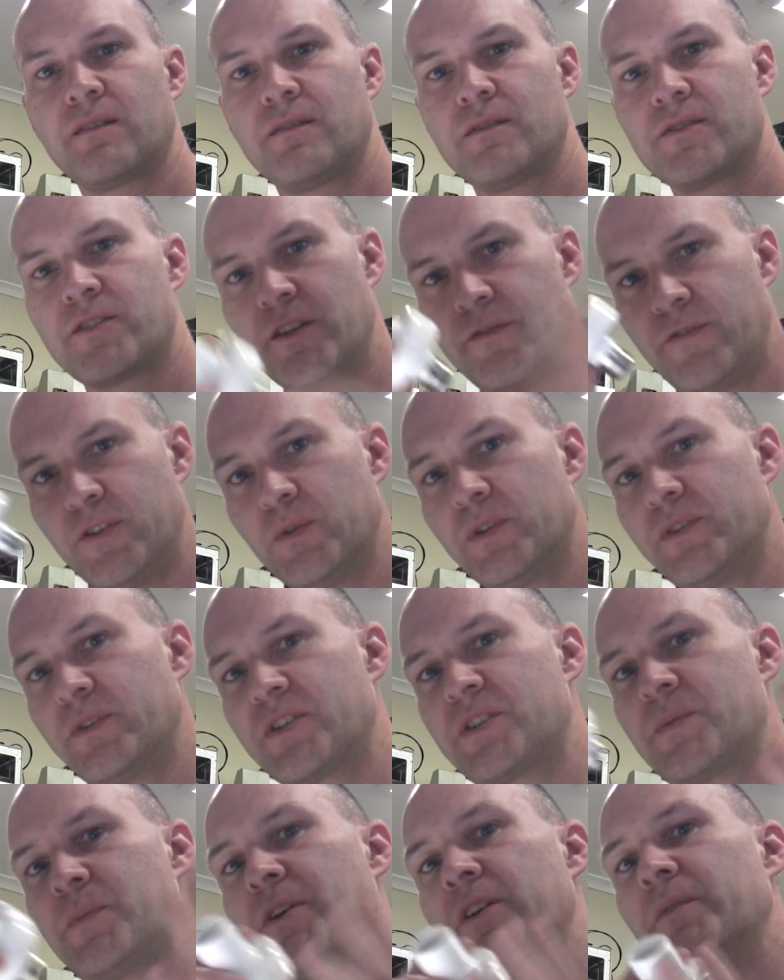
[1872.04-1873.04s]
So if you want to
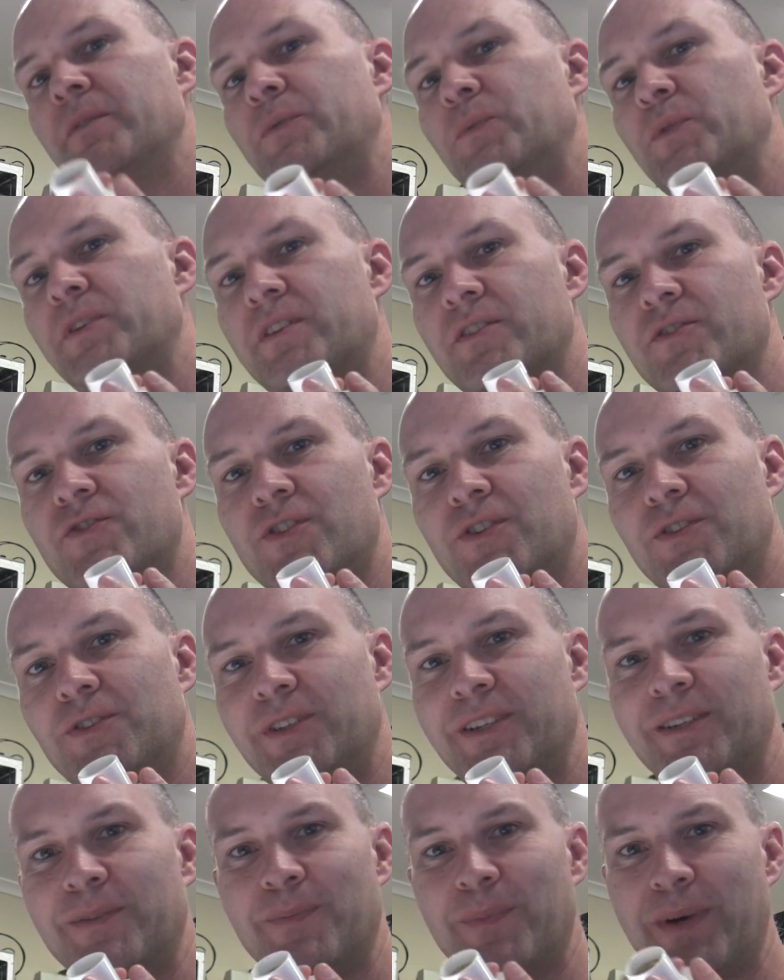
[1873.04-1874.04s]
experiment with
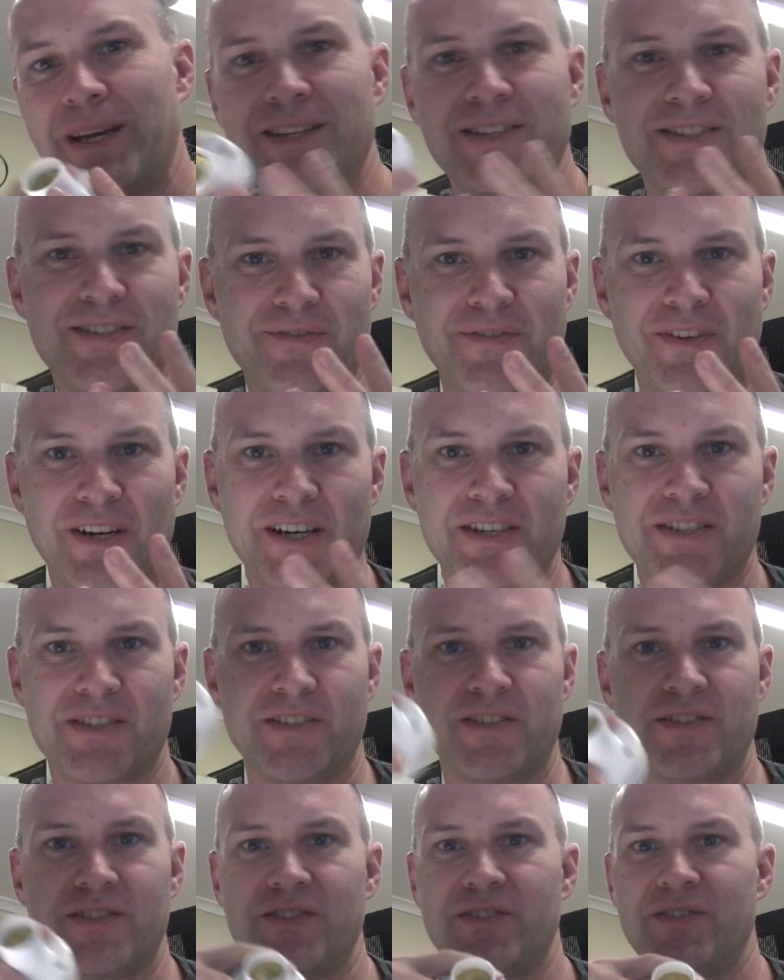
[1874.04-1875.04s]
controlling mains
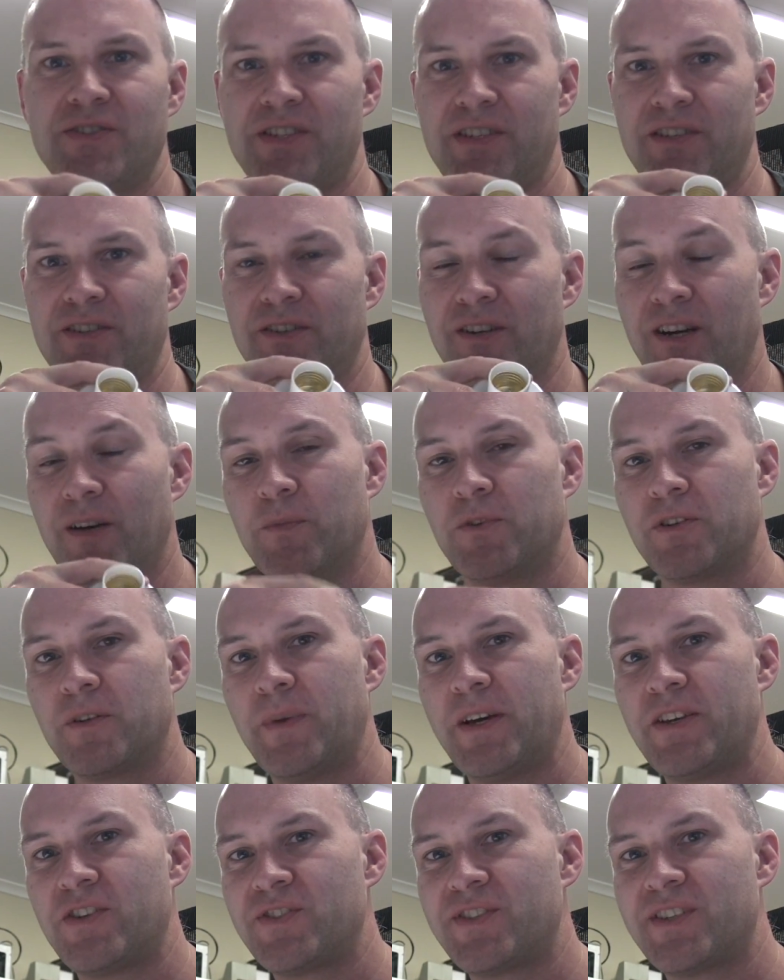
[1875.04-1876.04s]
devices using your home
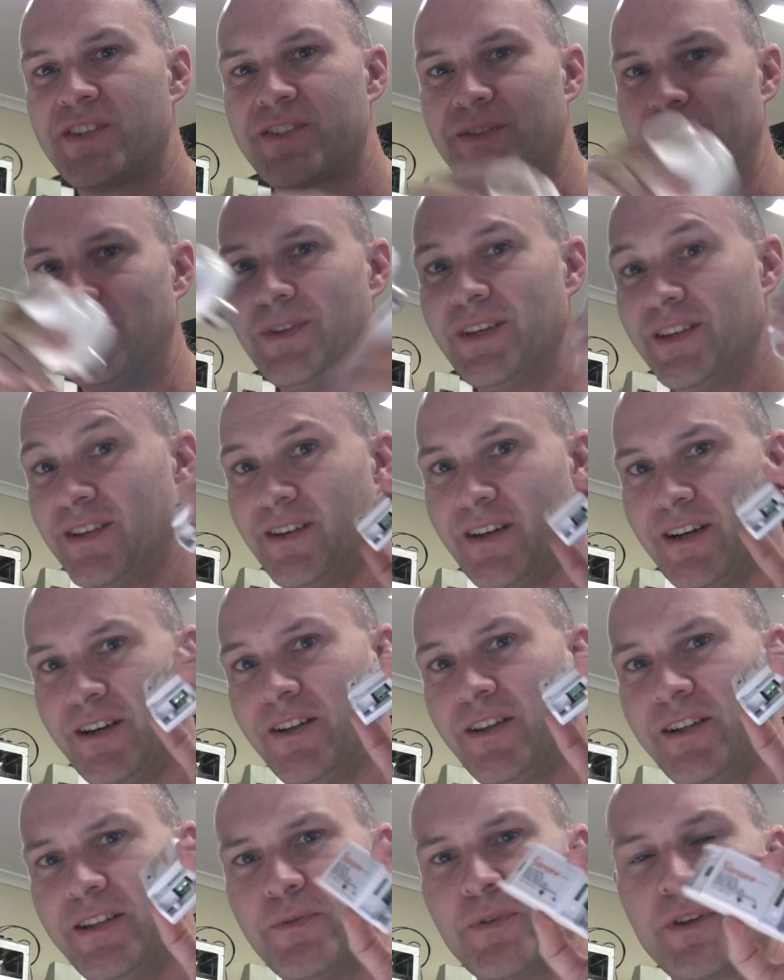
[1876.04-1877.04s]
automation system, I
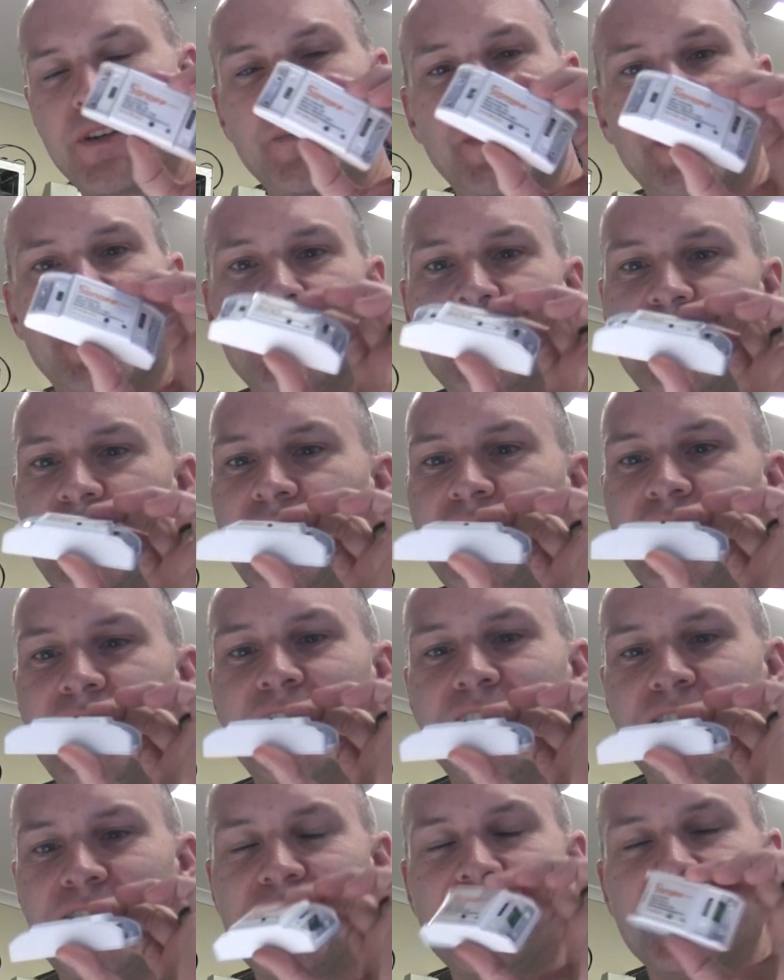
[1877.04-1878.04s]
highly recommend checking
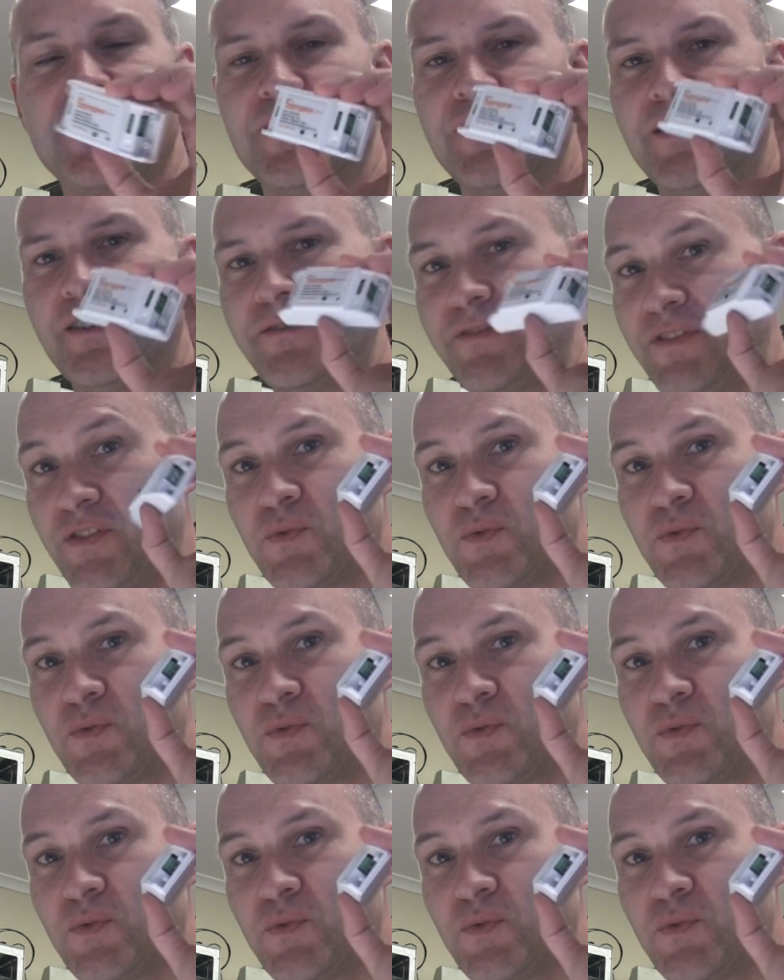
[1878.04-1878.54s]
out the Sonoff.